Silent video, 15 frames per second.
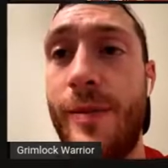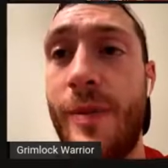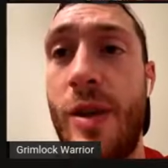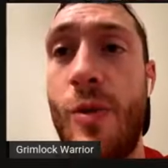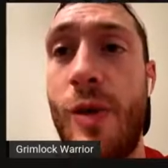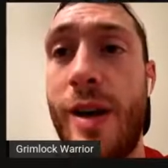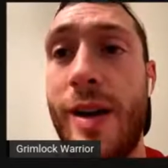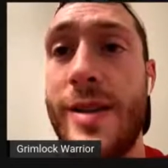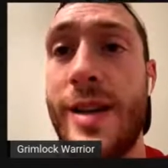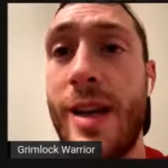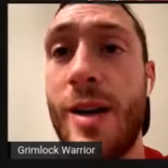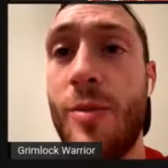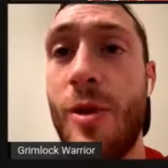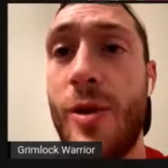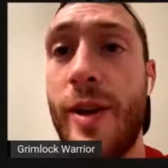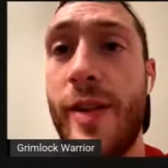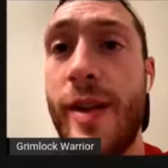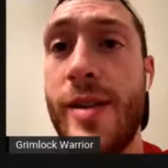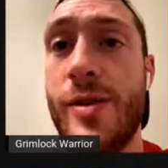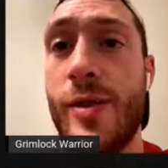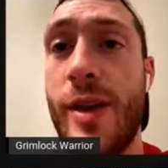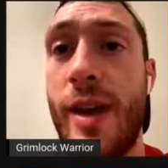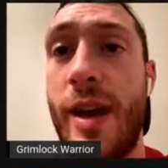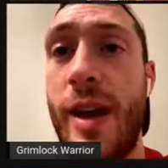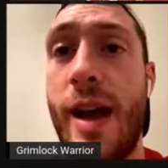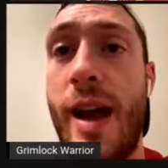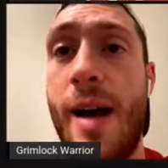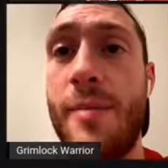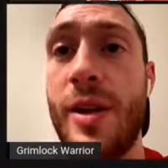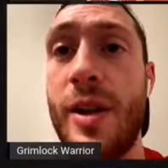you want to take them early, that's okay.
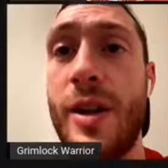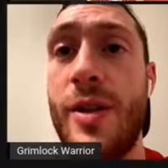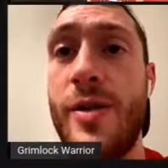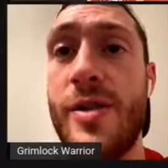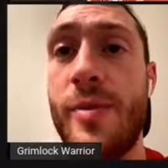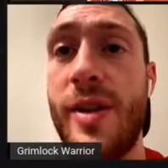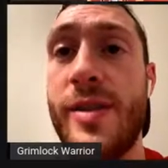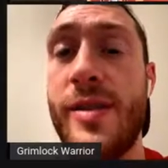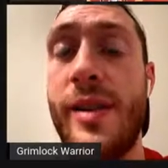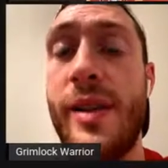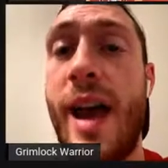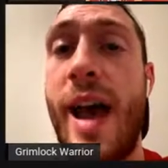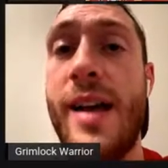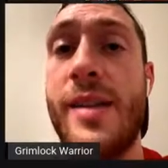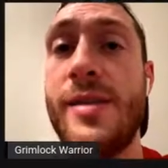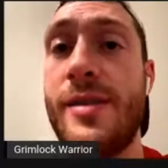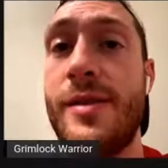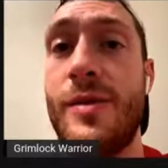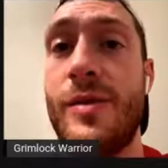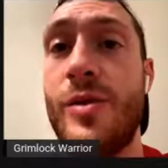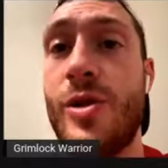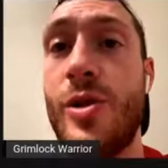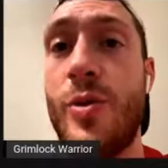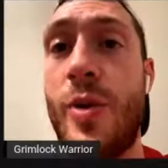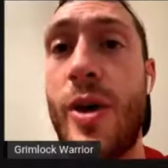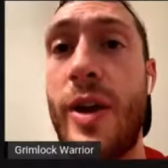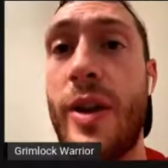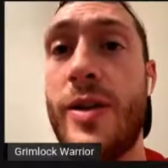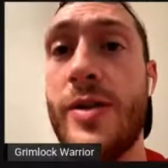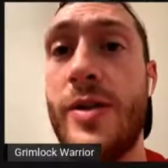I'm going to use them as the last 2
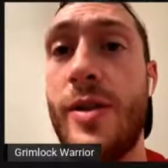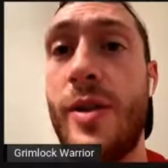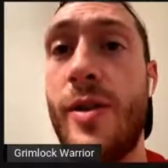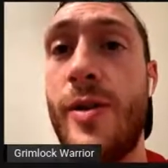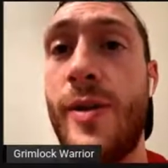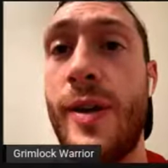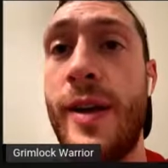picks. So